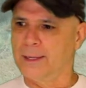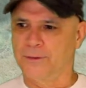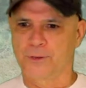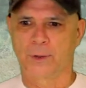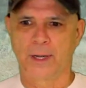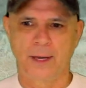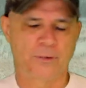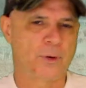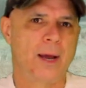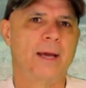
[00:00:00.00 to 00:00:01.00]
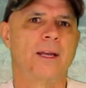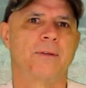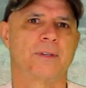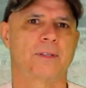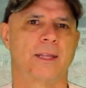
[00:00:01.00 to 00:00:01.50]
for any
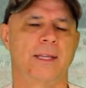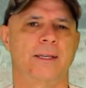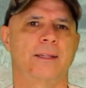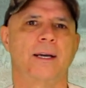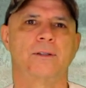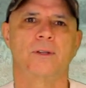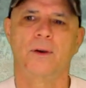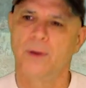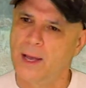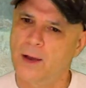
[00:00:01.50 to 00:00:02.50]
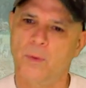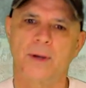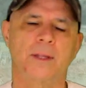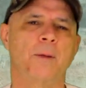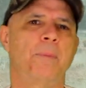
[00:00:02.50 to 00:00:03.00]
of us to think that. So I
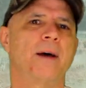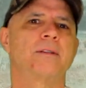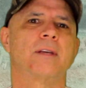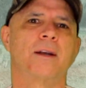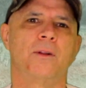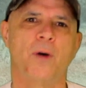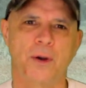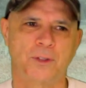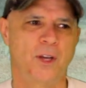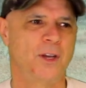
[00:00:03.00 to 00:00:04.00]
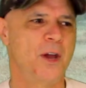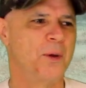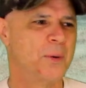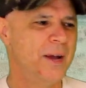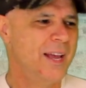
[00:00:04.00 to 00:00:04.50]
wanted to pass that along to
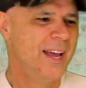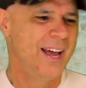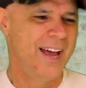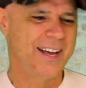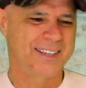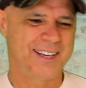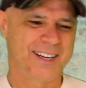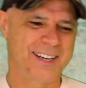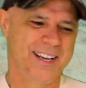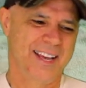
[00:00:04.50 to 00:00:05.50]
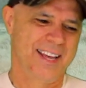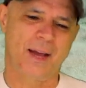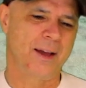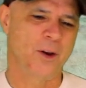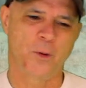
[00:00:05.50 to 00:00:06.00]
you. And
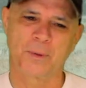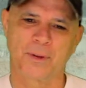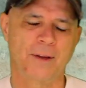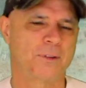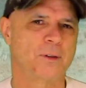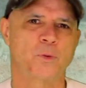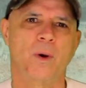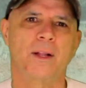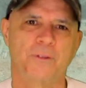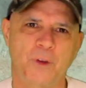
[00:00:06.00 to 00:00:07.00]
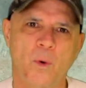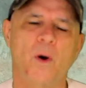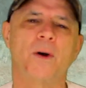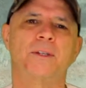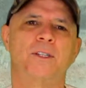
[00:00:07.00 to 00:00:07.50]
I hope your life goes well if you
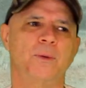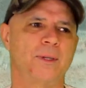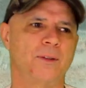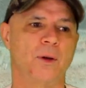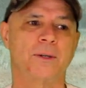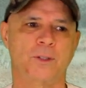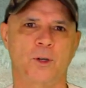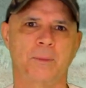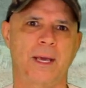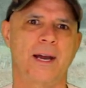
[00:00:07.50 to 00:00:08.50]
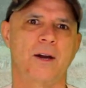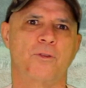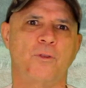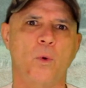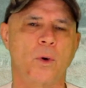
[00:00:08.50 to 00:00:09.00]
are doing long-term care
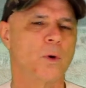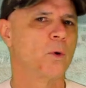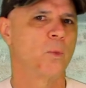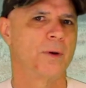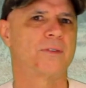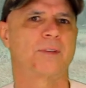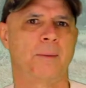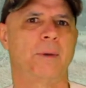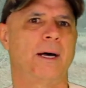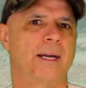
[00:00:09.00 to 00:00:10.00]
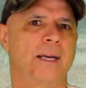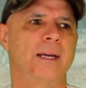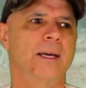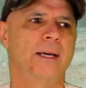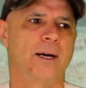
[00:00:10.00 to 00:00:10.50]
for or with somebody,
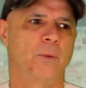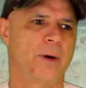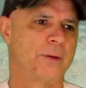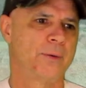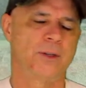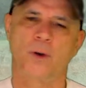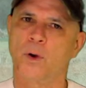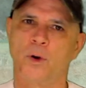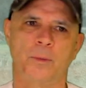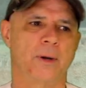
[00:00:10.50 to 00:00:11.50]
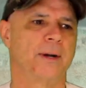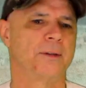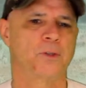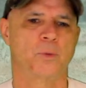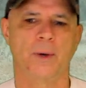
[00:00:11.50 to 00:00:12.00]
whether in your home or
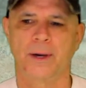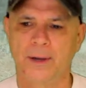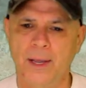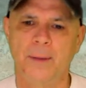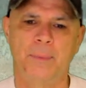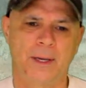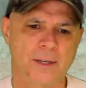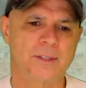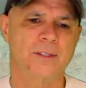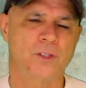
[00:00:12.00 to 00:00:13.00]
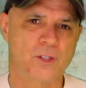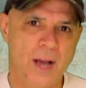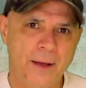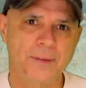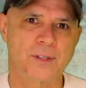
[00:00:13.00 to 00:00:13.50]
elsewhere, because it's
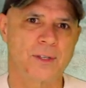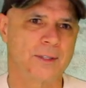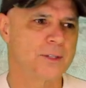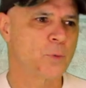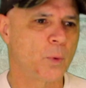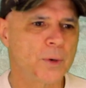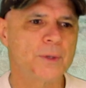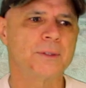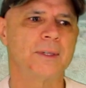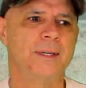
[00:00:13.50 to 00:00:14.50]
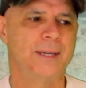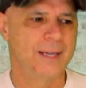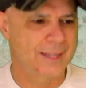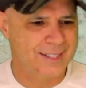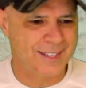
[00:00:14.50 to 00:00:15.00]
challenging. This world,
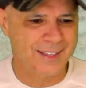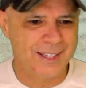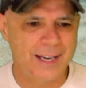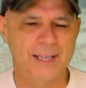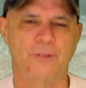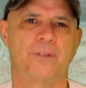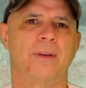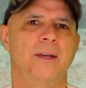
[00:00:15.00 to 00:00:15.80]
this life